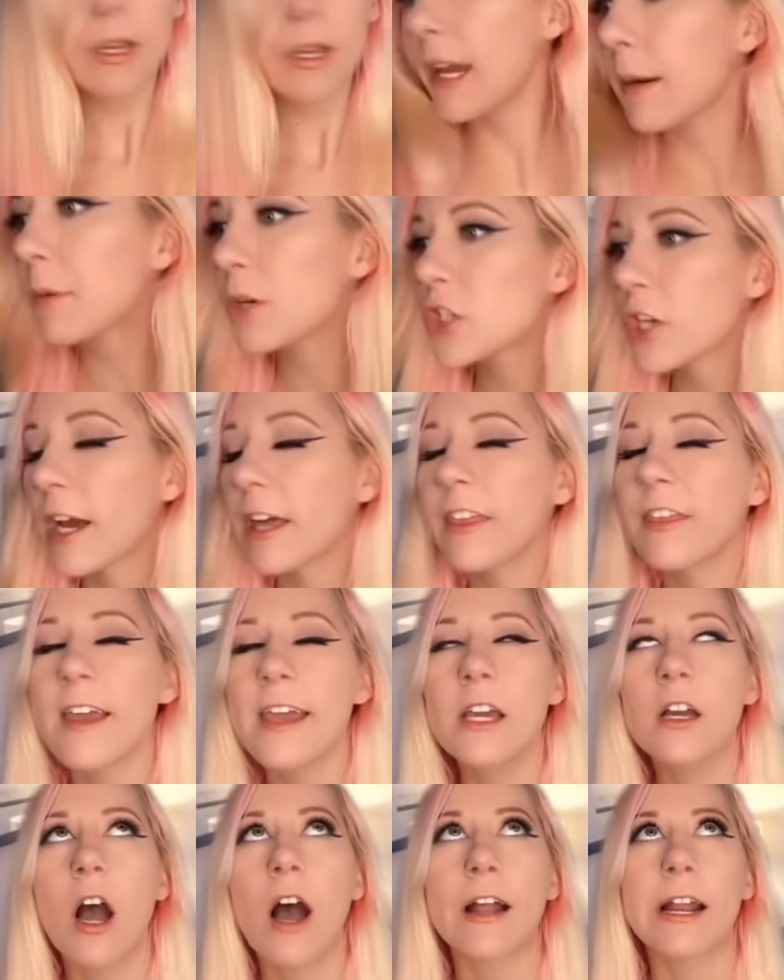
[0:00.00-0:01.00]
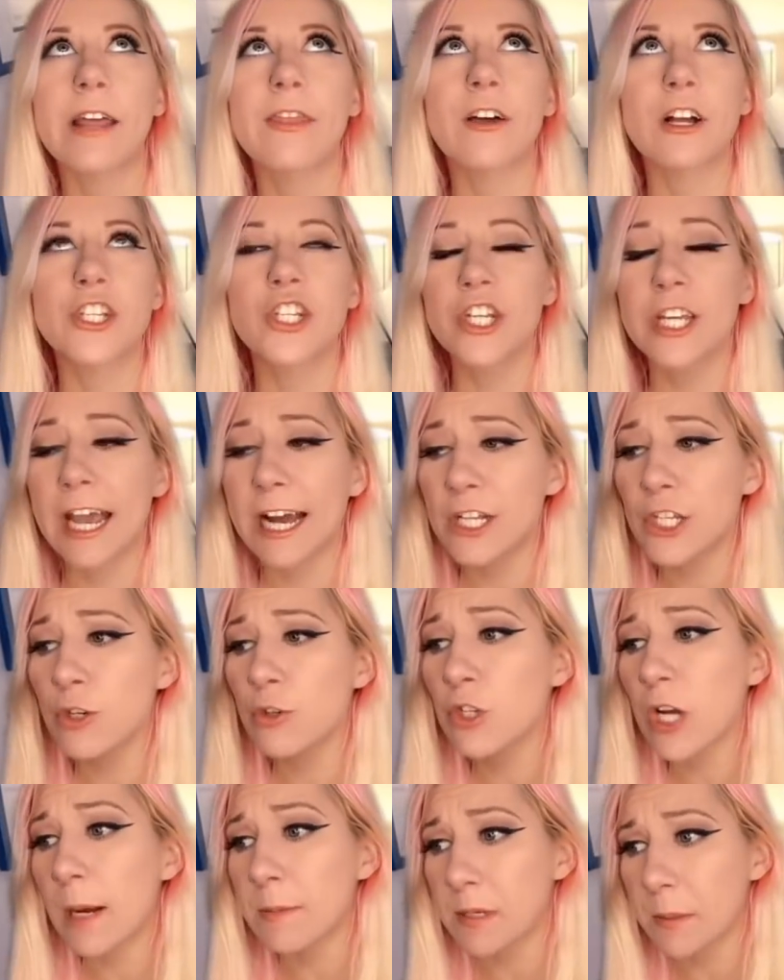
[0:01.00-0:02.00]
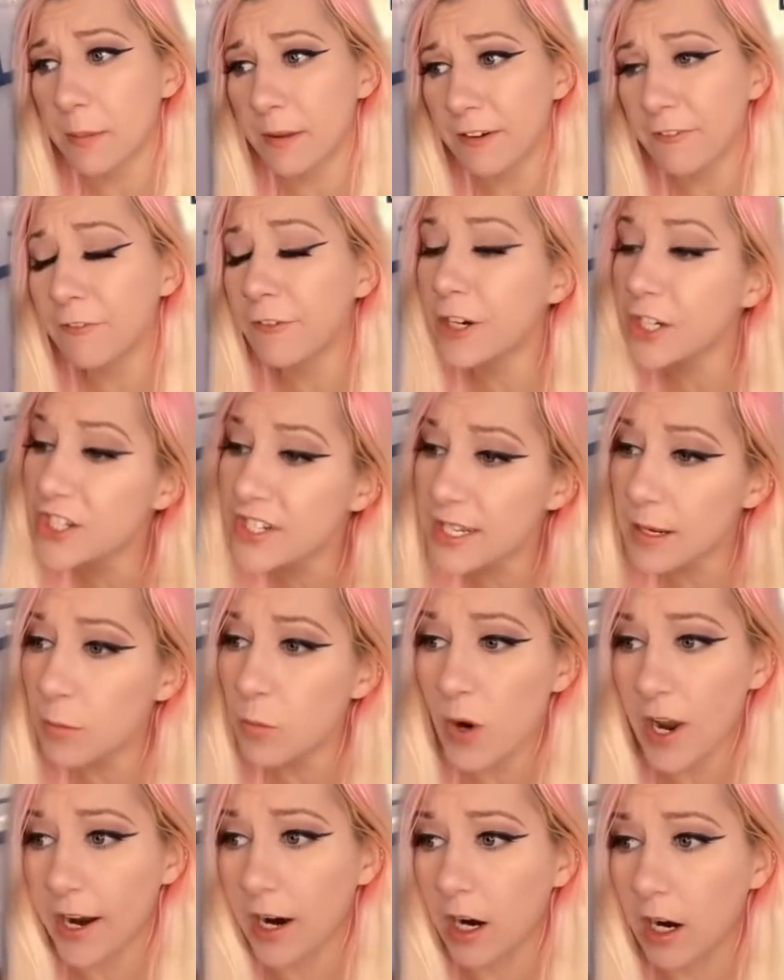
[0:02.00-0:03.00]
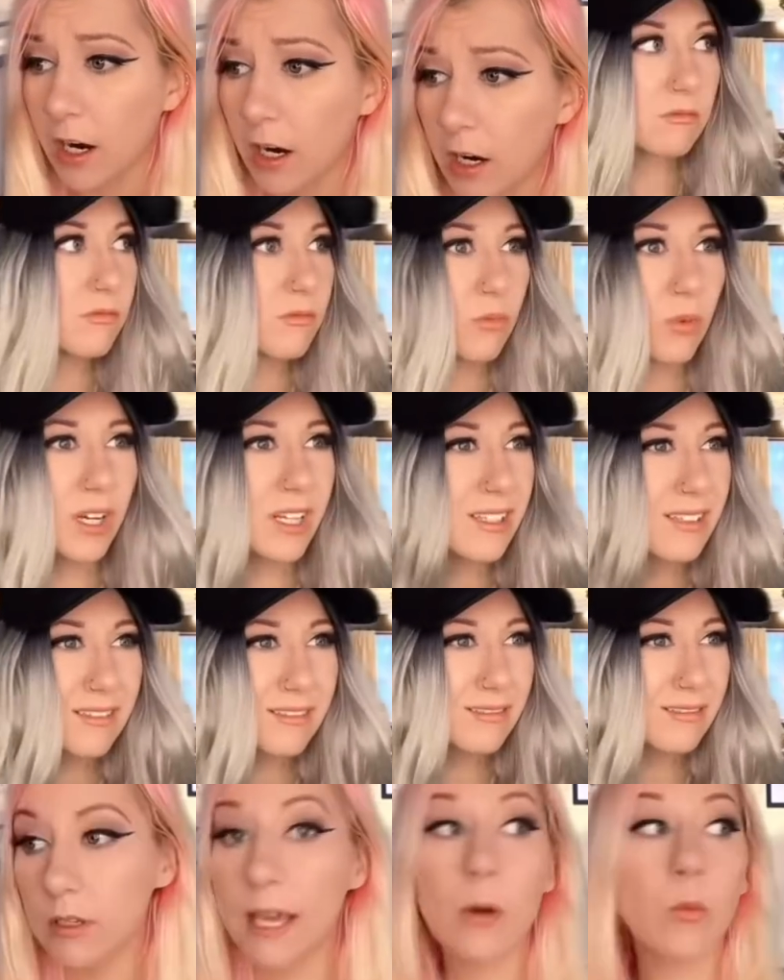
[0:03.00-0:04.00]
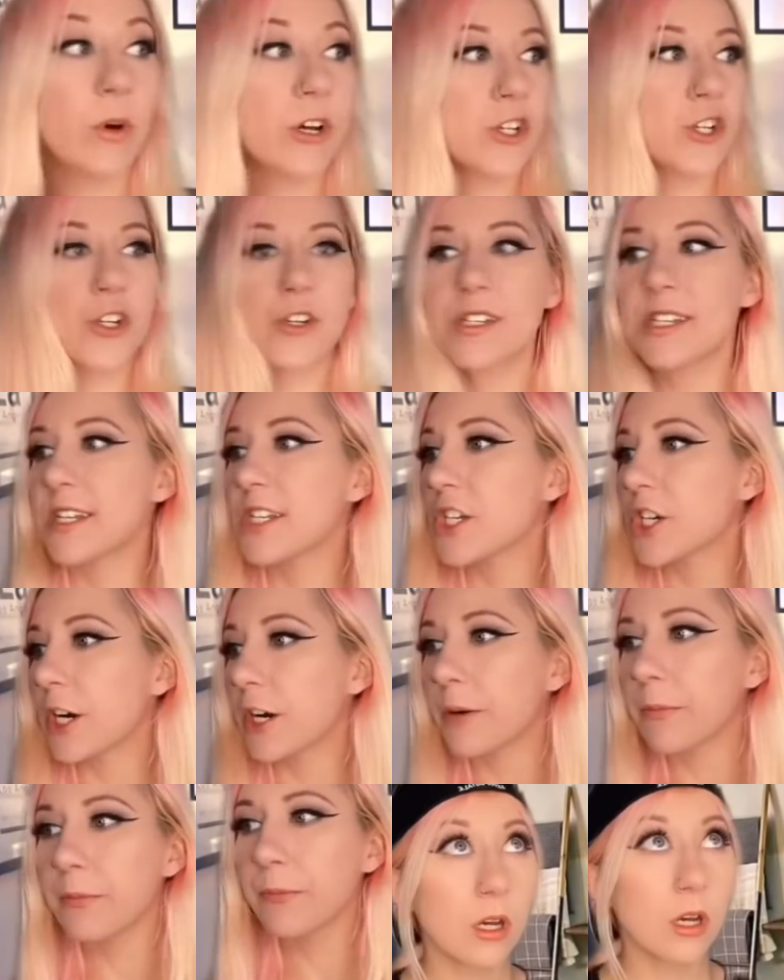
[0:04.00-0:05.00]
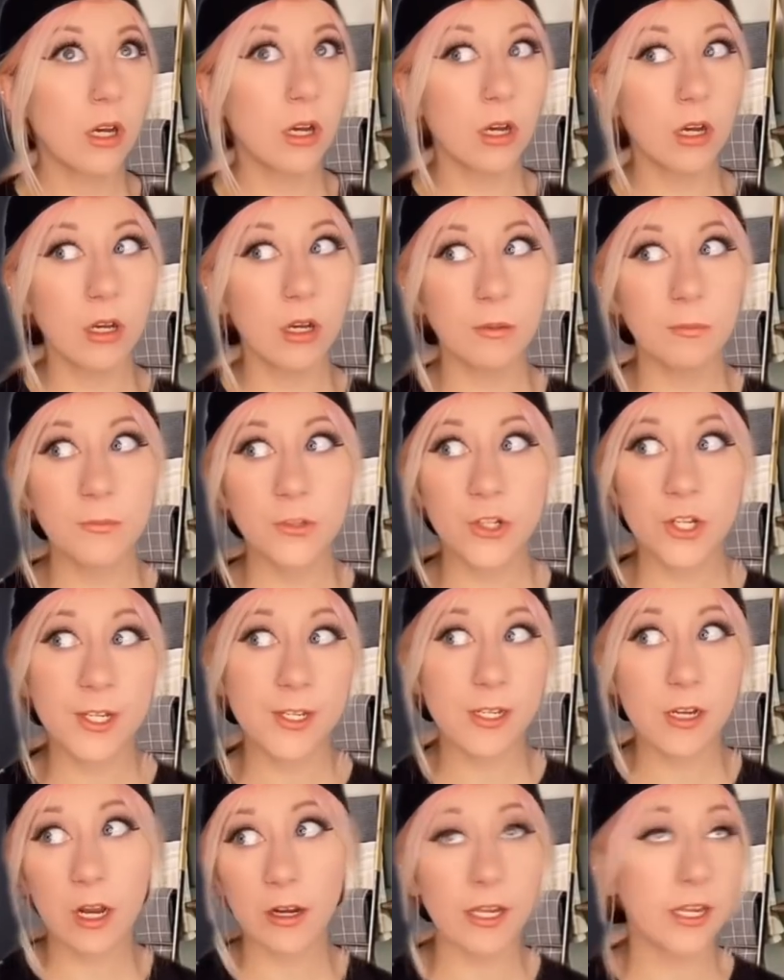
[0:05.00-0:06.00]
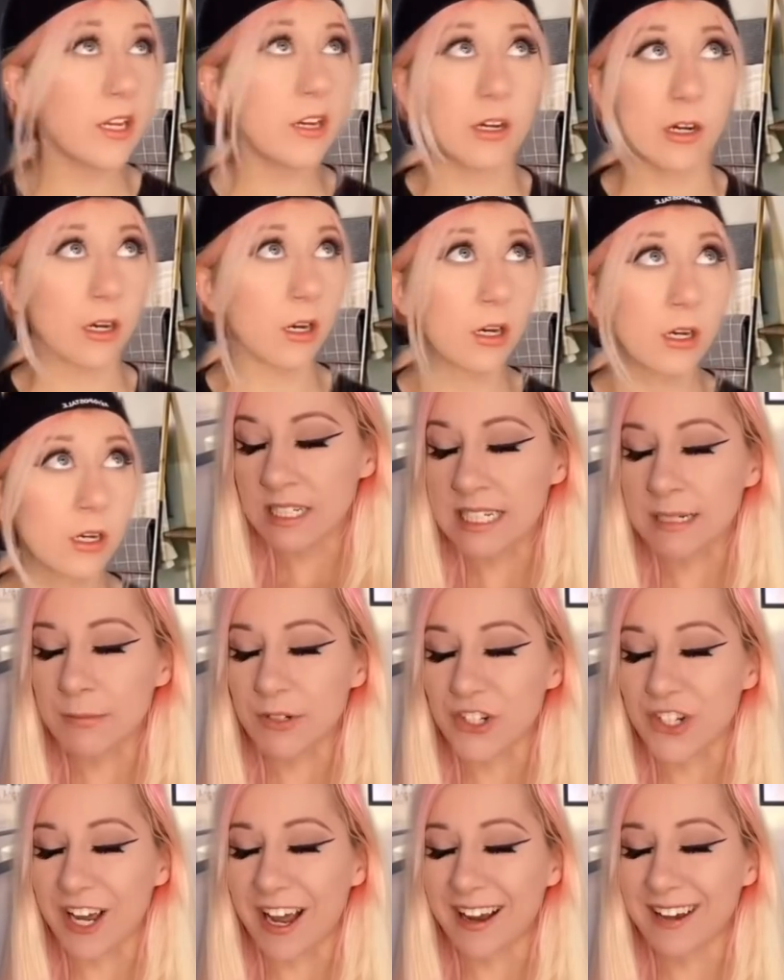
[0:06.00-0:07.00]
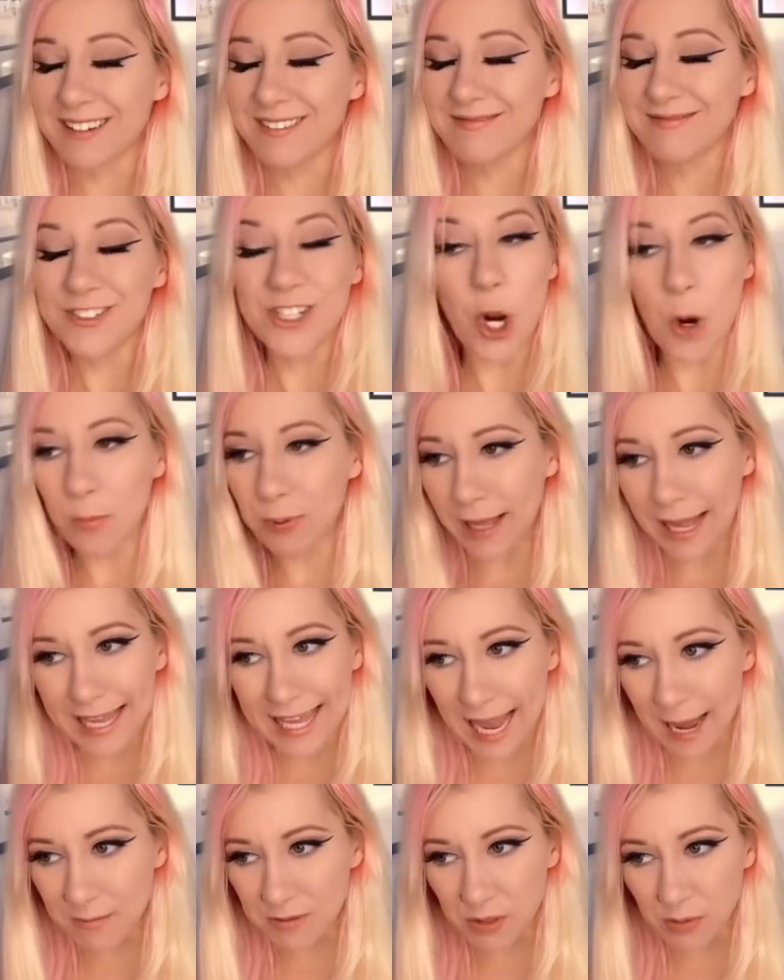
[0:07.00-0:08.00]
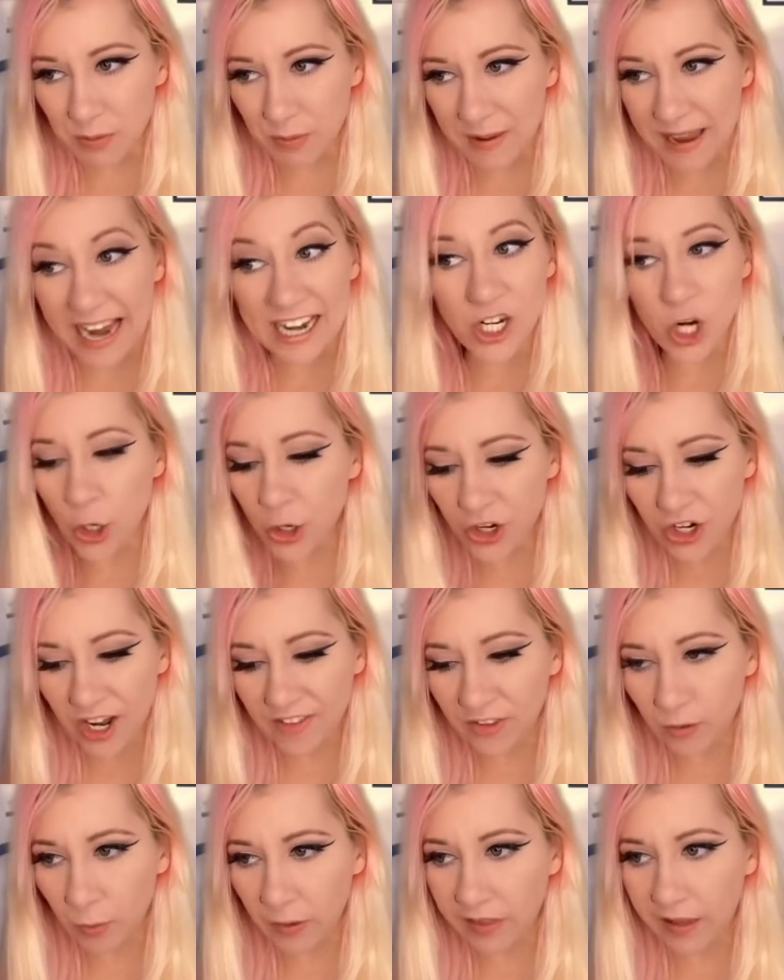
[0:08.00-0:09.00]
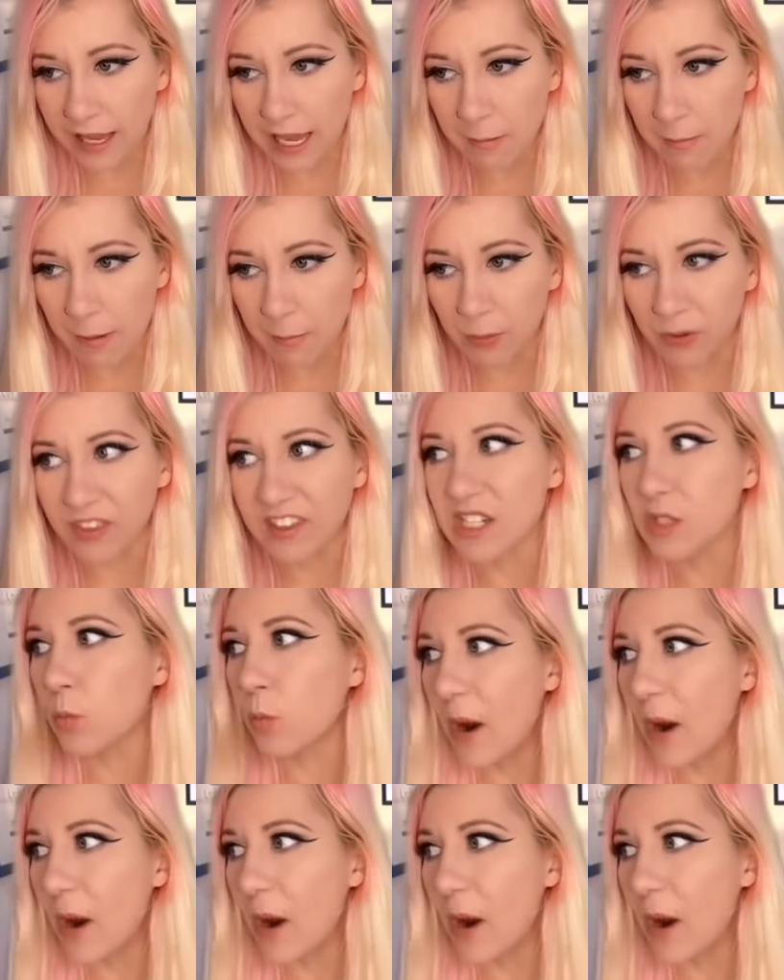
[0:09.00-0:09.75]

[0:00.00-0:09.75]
Amberjack, thank God. I thought she had you chopped up in a fridge somewhere. What? And where's your sister? Um, she's not here. Amberjack, don't play games with me. I know you're not the one that came up with this.